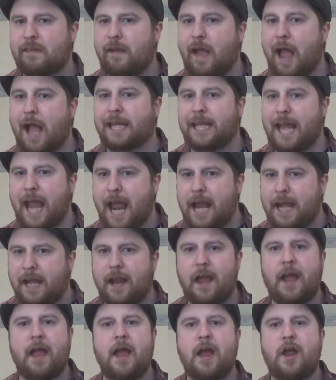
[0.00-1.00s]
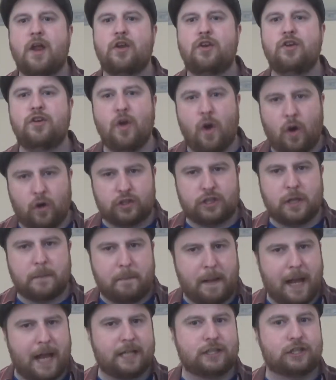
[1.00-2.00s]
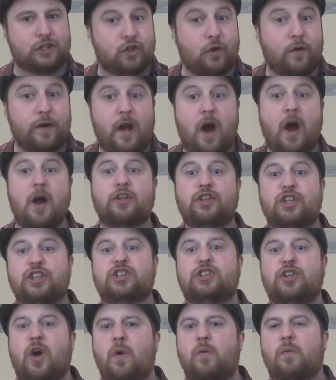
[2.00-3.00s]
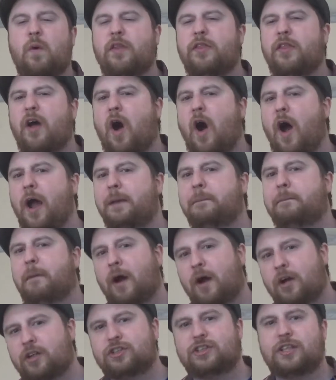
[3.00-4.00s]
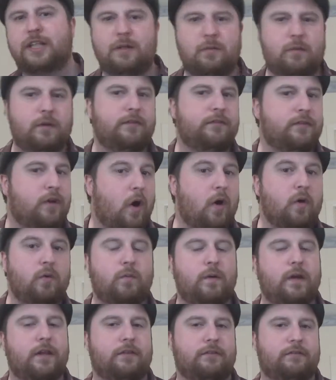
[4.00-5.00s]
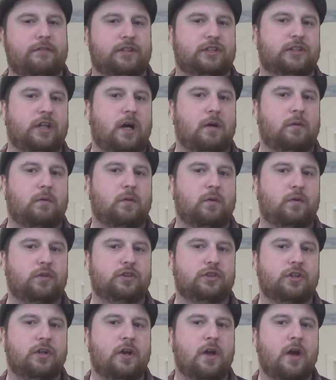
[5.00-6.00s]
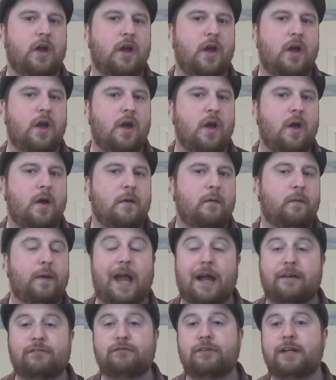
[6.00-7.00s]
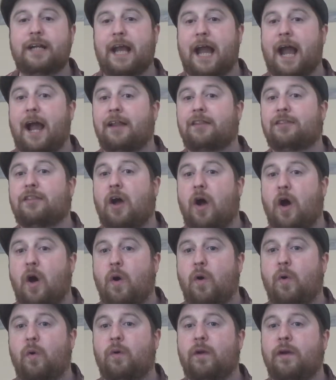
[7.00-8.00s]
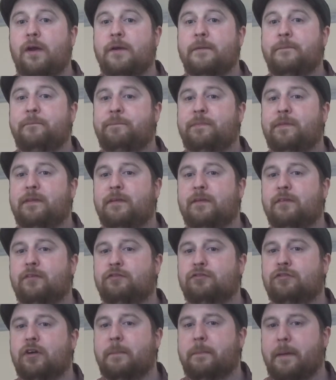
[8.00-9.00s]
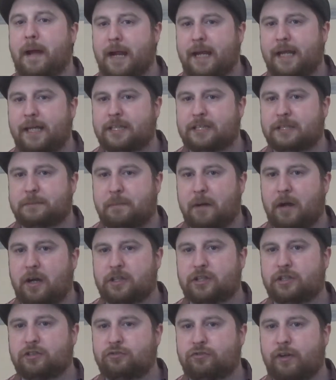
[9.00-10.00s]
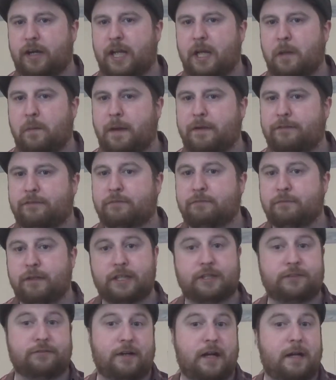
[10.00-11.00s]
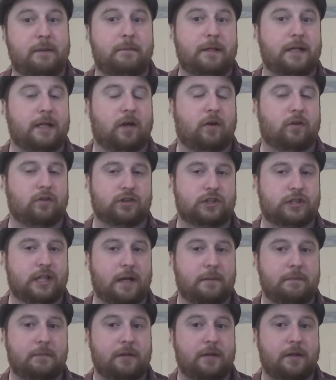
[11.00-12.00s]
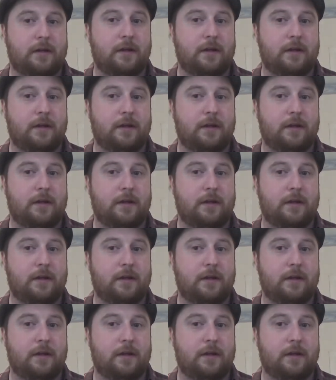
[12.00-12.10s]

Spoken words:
Again, not a bad story arc, just not one that I personally would have gone with for Star Wars. We haven't really had the whole rebellious person running away from rich family concept.